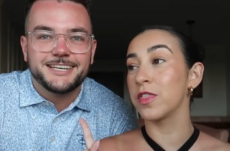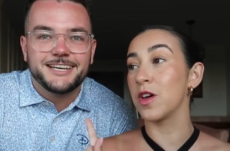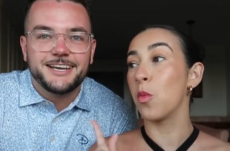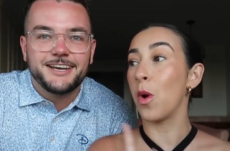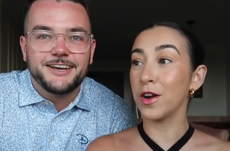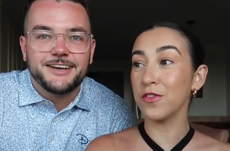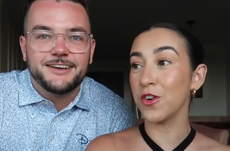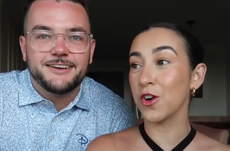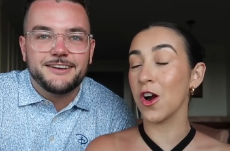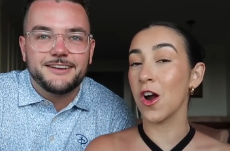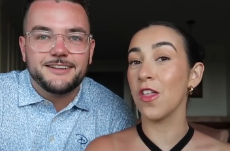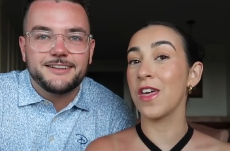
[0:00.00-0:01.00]
Speaker 1: the wonderful
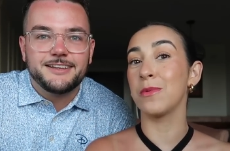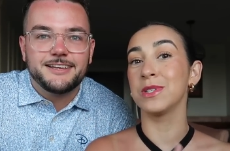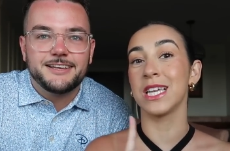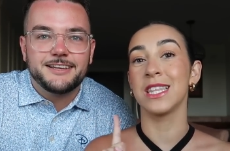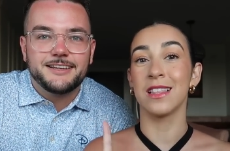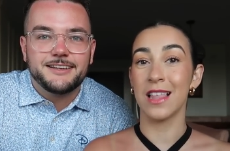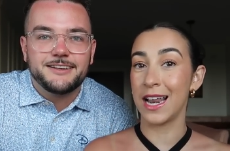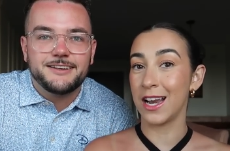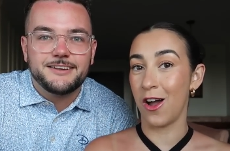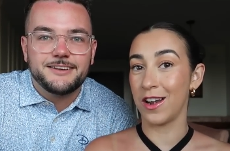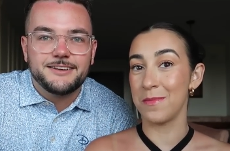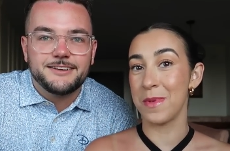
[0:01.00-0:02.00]
girl that was in the line
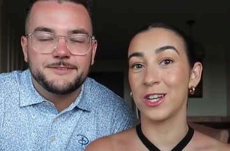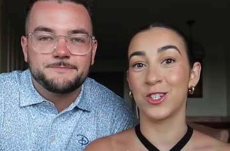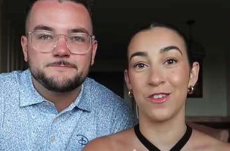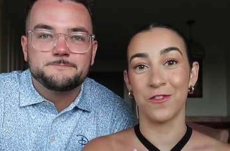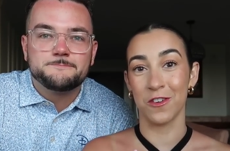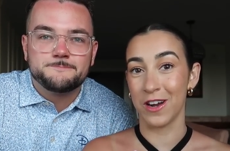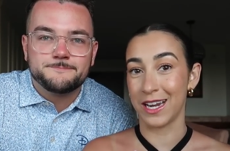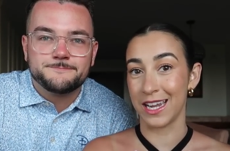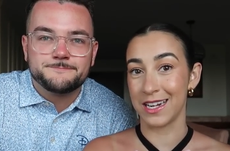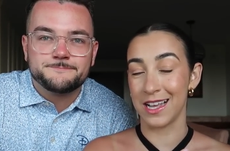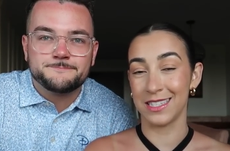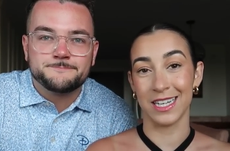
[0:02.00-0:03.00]
at Haunted Mansion for
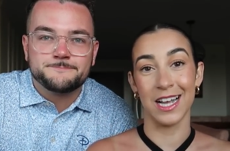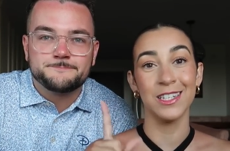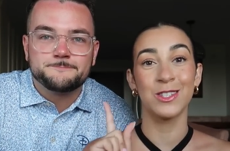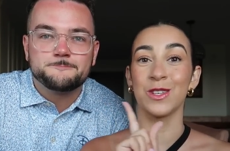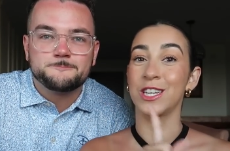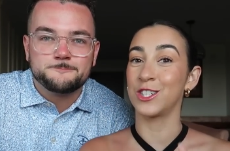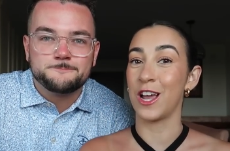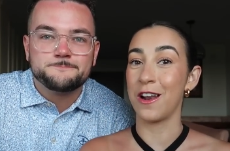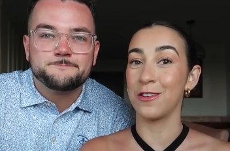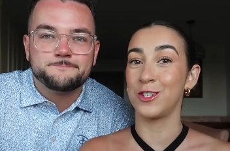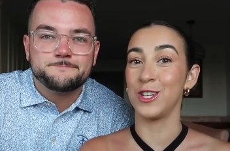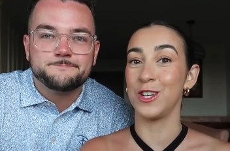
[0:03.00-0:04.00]
recognizing mm -hmm. us. So like shout
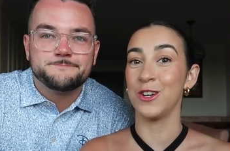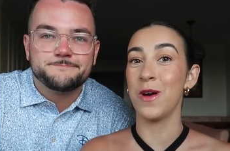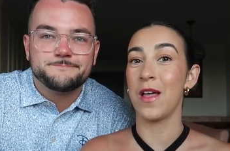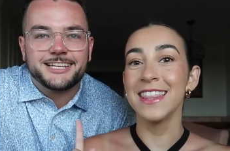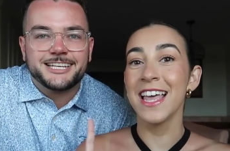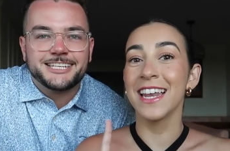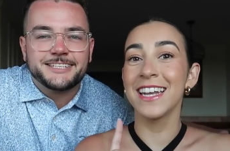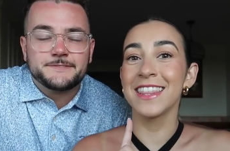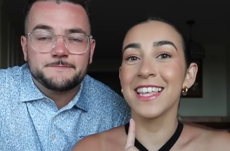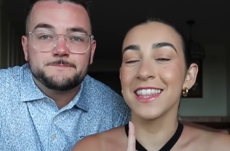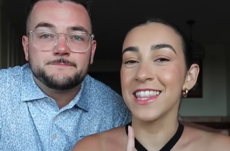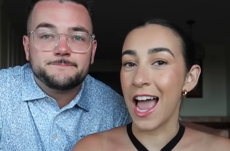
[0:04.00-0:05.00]
out to you. And then
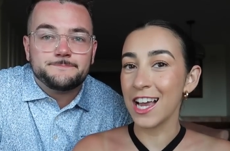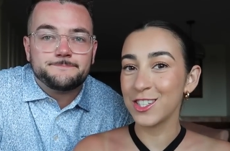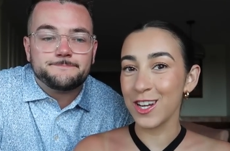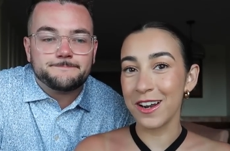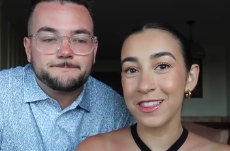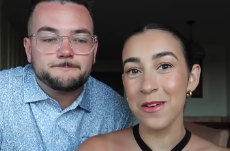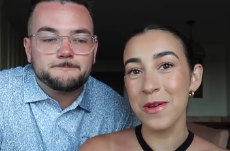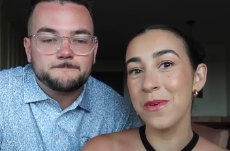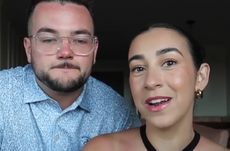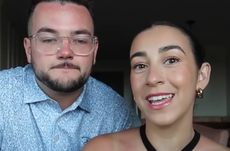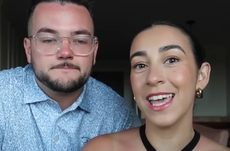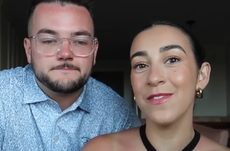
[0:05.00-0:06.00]
the last shout out that we
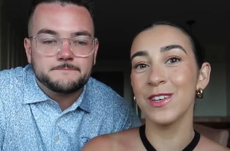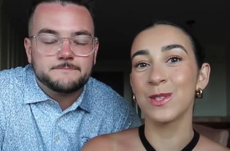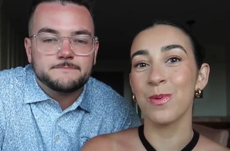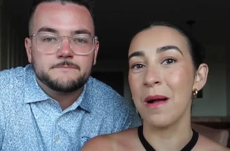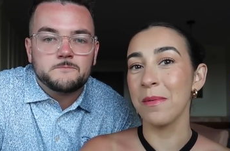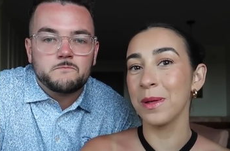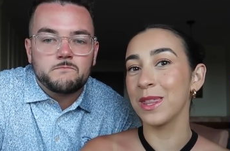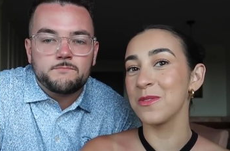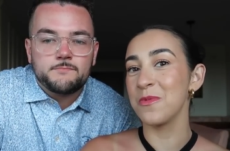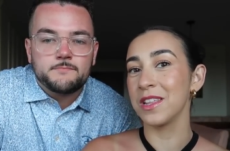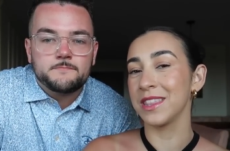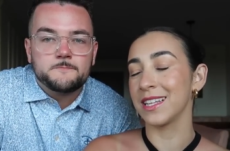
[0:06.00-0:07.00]
want to give is probably
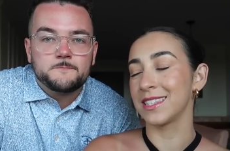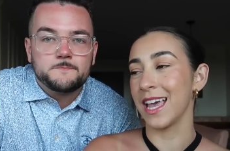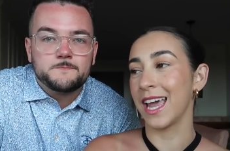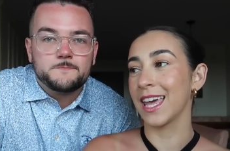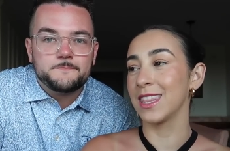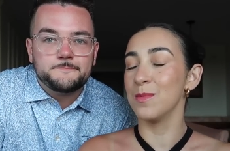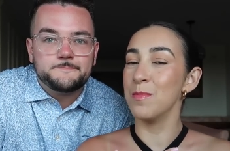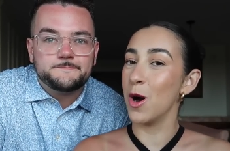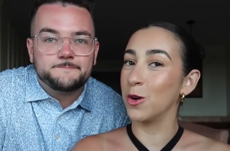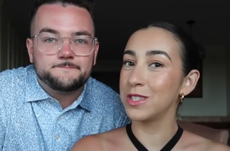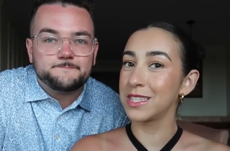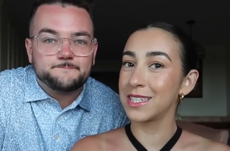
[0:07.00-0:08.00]
the one that's like the
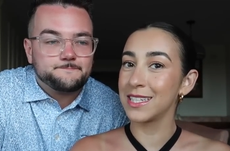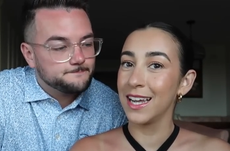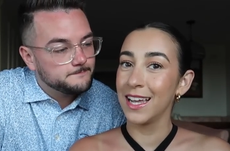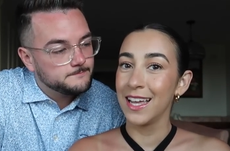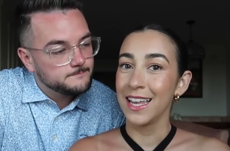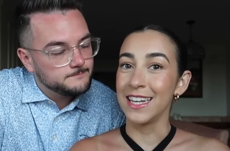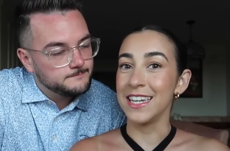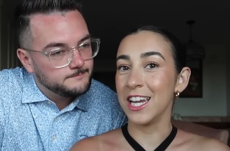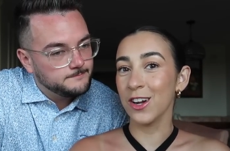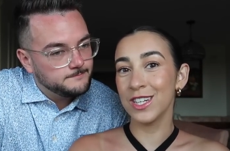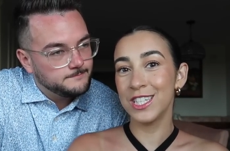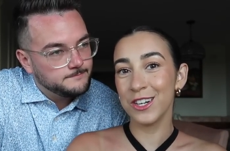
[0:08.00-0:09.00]
most
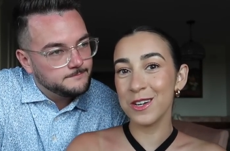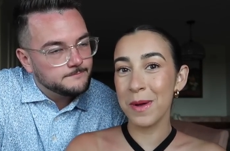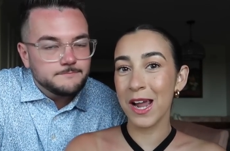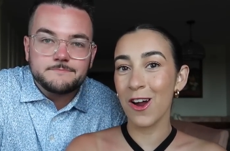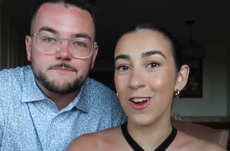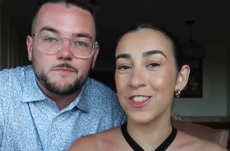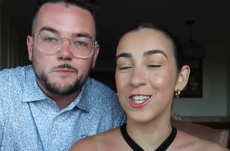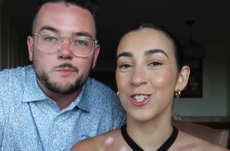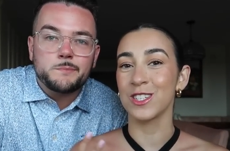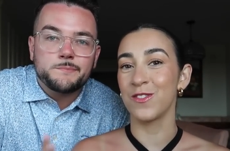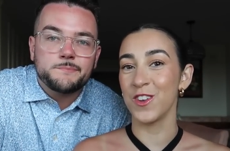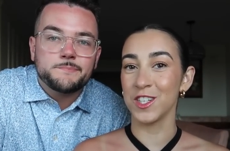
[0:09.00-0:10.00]
near and dear to my heart that
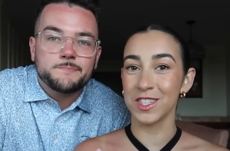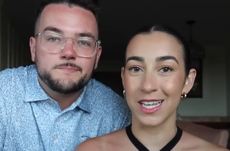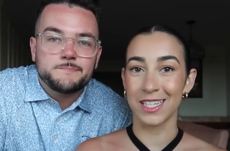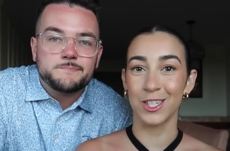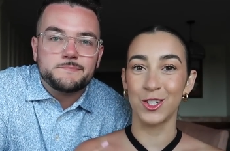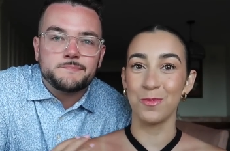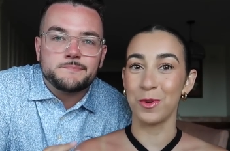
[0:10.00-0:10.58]
just mhm. feels like such a